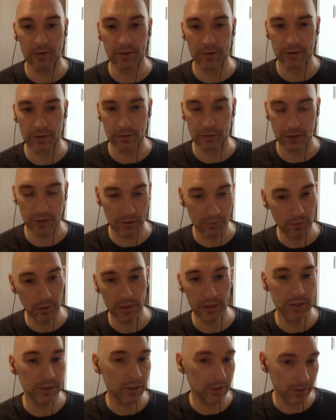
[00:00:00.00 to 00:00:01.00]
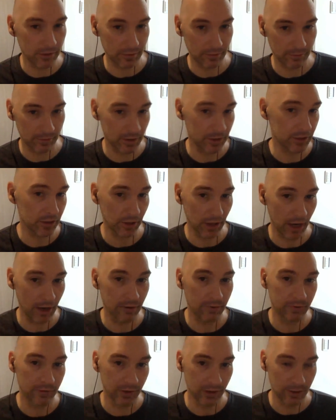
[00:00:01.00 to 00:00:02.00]
and so she really didn't venture
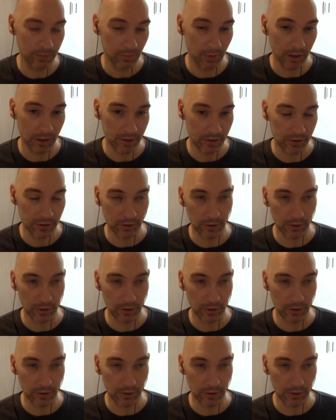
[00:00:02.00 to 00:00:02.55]
out very much.